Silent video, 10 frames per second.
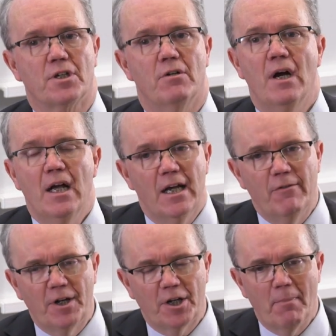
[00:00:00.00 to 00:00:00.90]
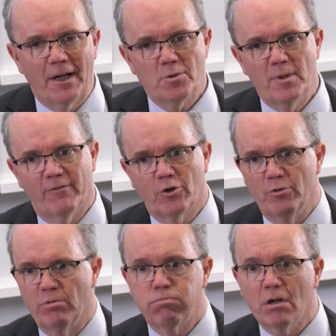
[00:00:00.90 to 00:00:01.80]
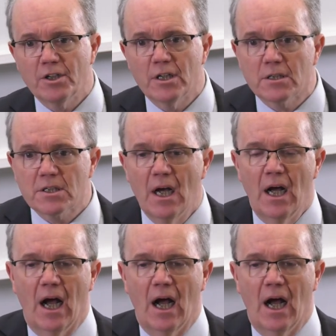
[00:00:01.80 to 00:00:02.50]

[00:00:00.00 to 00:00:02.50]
So if we can imagine we have a group of products